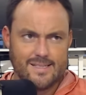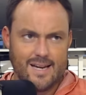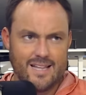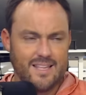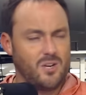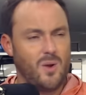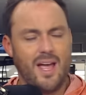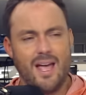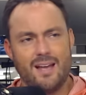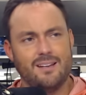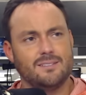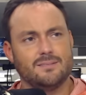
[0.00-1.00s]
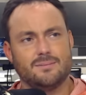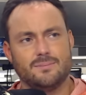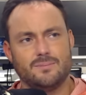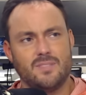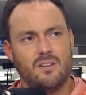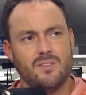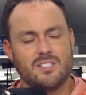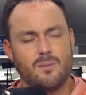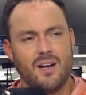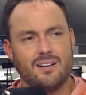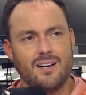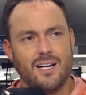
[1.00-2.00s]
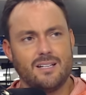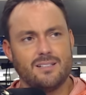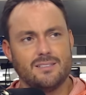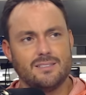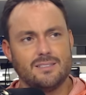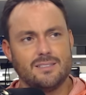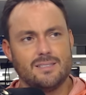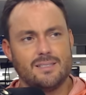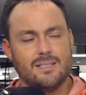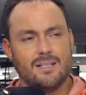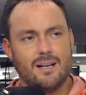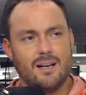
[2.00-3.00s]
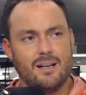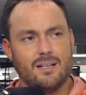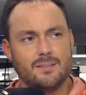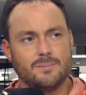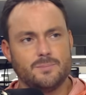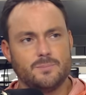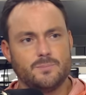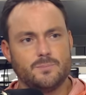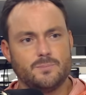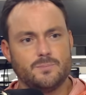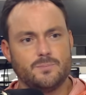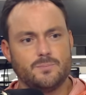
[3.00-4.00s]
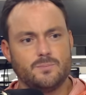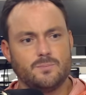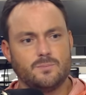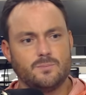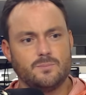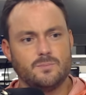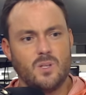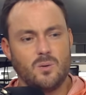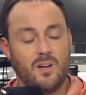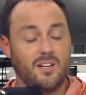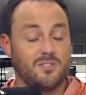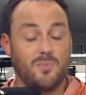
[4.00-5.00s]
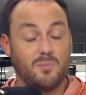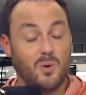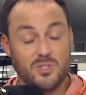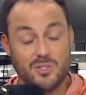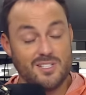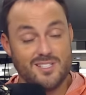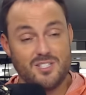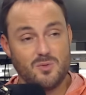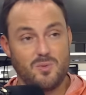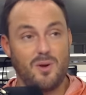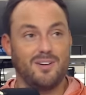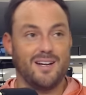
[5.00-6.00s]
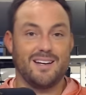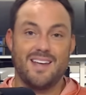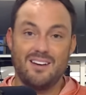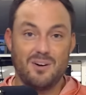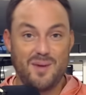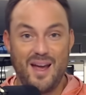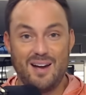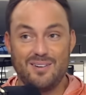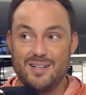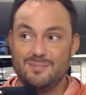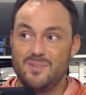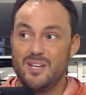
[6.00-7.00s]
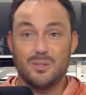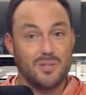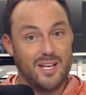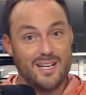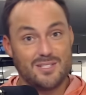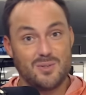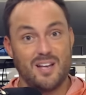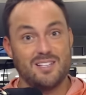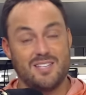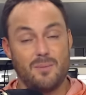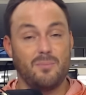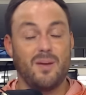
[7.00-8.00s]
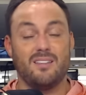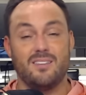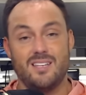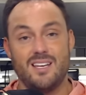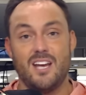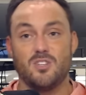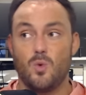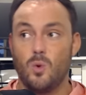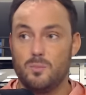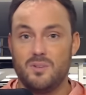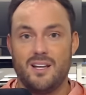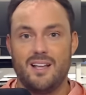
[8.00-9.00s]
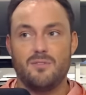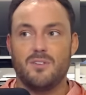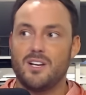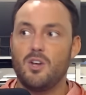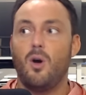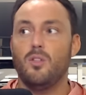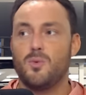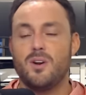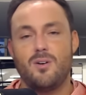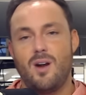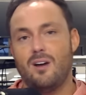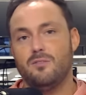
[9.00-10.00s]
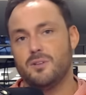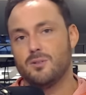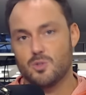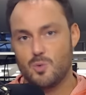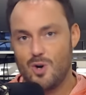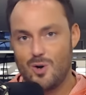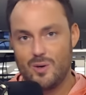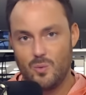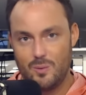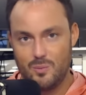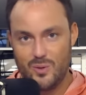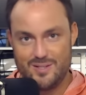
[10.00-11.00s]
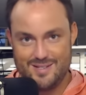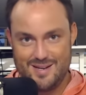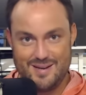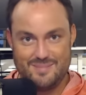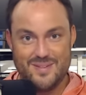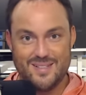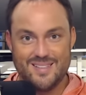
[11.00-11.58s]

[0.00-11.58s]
And then you had even somebody like, but most of the consistent was probably like a Caleb Cowley, Kendall Diggs, who had to step up out of the DH role to play an outfield. Like, all three of your outfielders were hurt at one point in time.